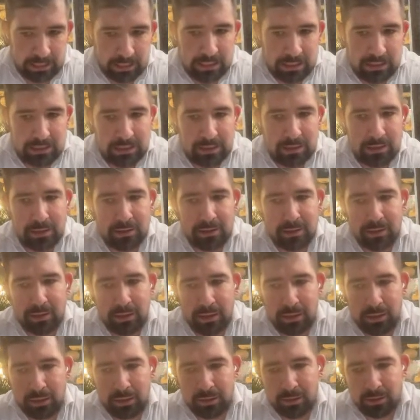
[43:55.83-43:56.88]
SISEC license
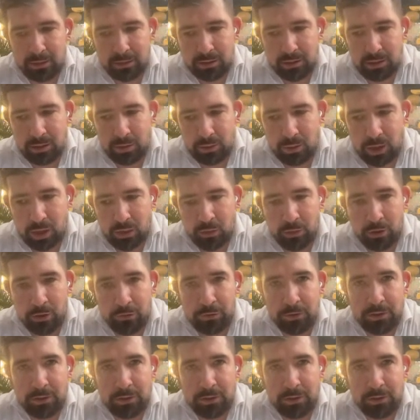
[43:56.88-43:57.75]
and our